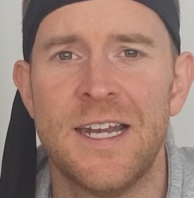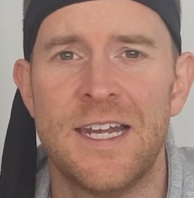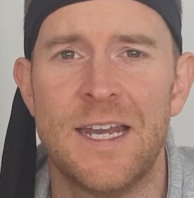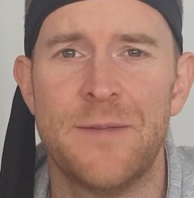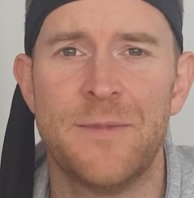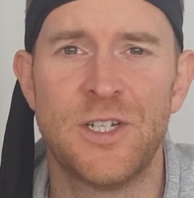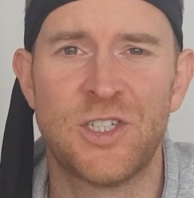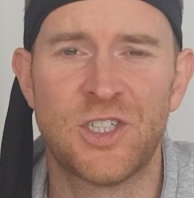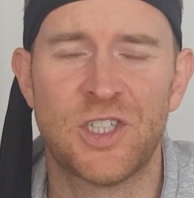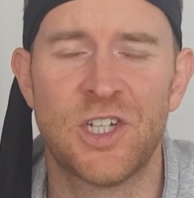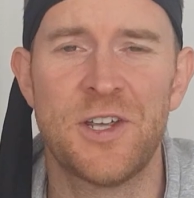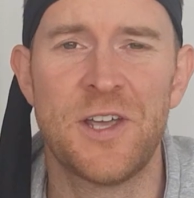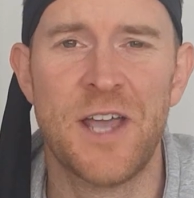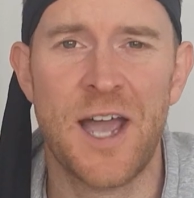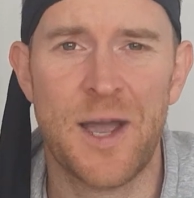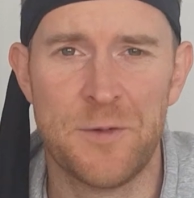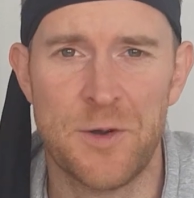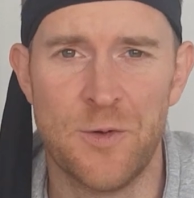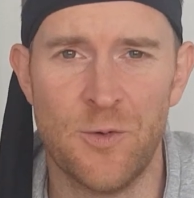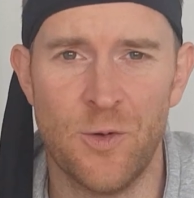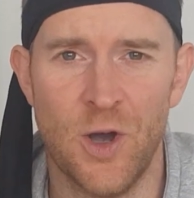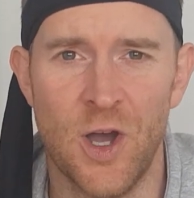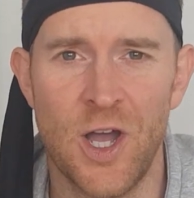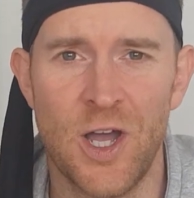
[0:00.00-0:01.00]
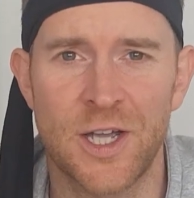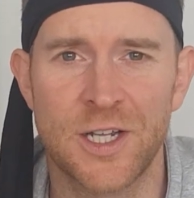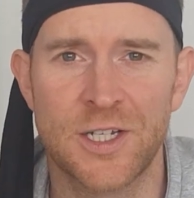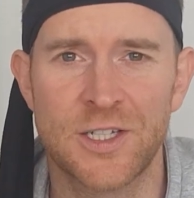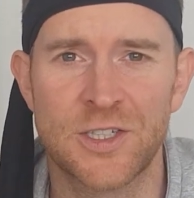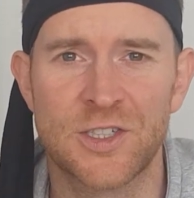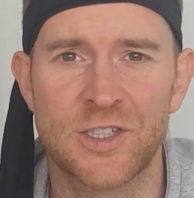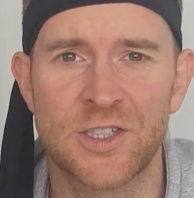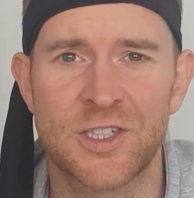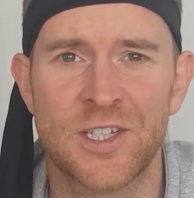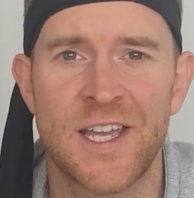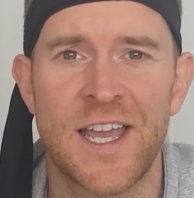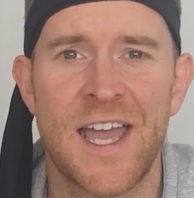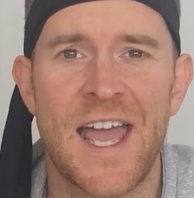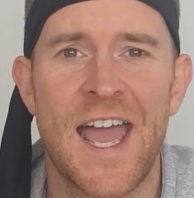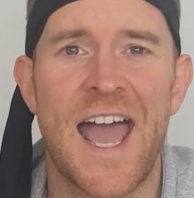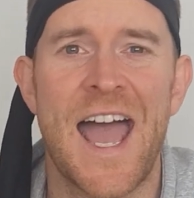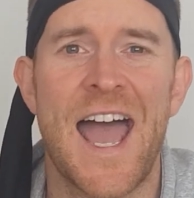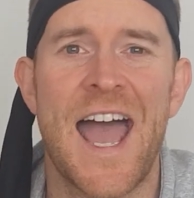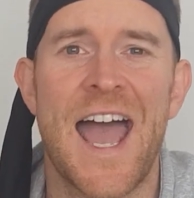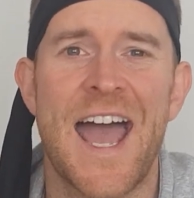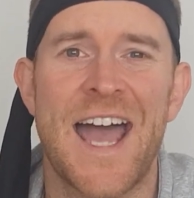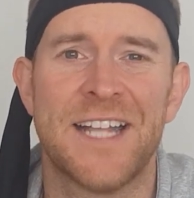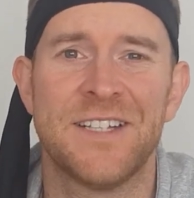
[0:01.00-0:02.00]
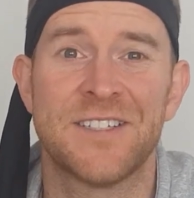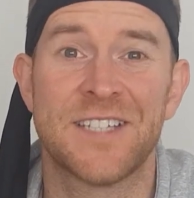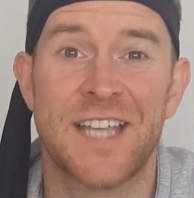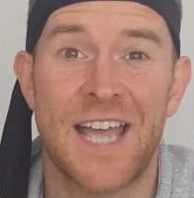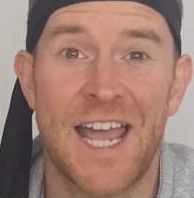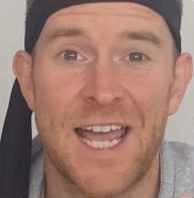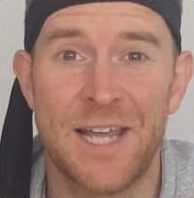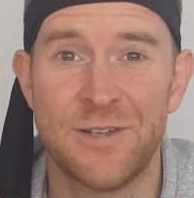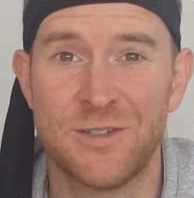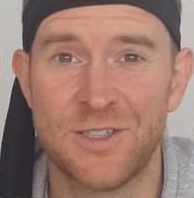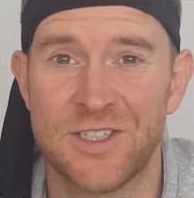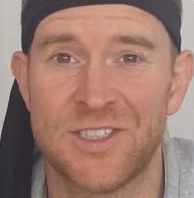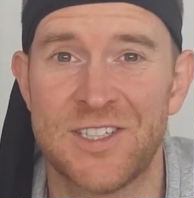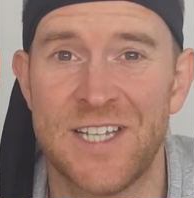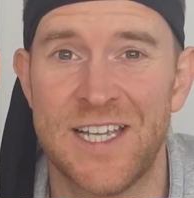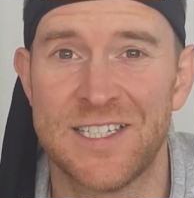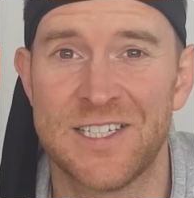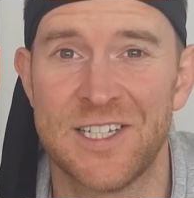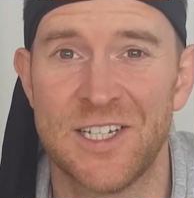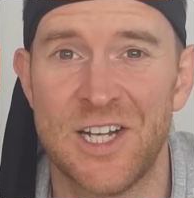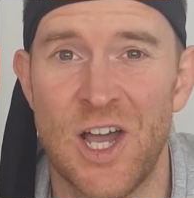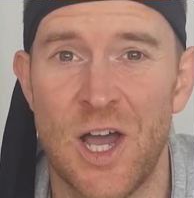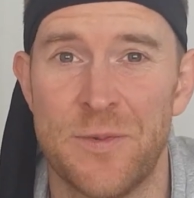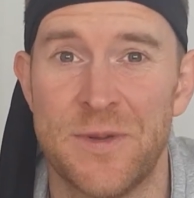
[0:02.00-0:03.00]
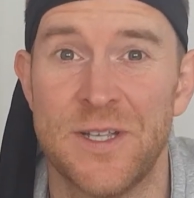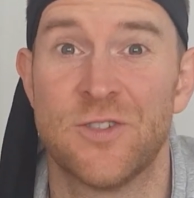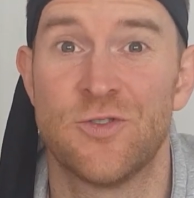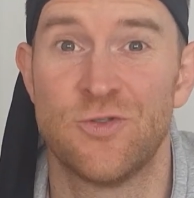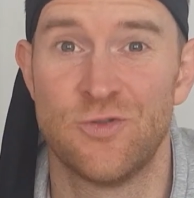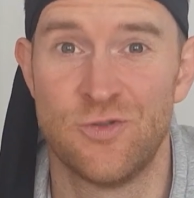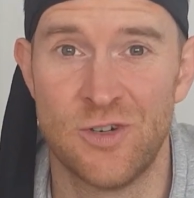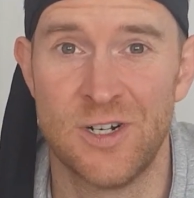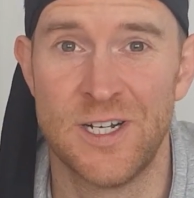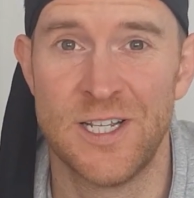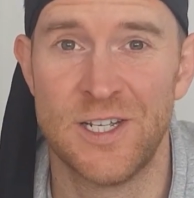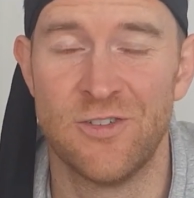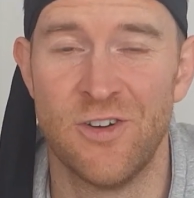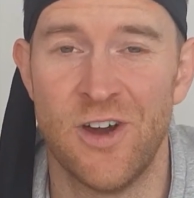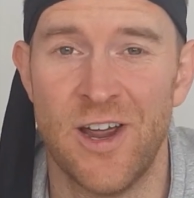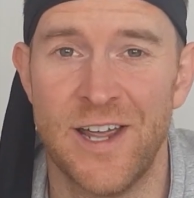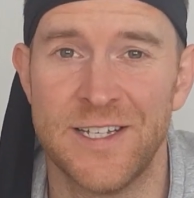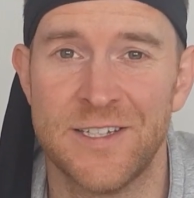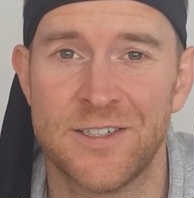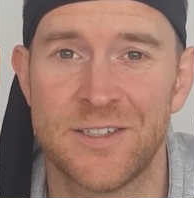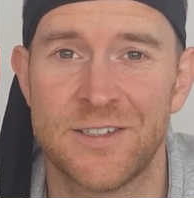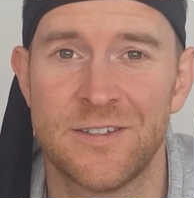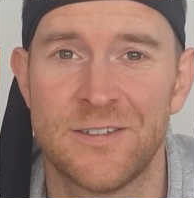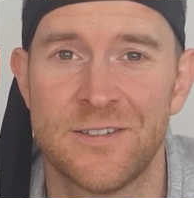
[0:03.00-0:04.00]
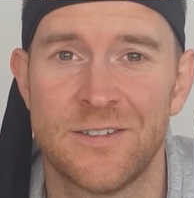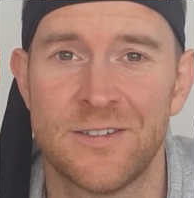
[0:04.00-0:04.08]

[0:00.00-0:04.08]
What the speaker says: Let me show you how it works and how to set it up. It's really great.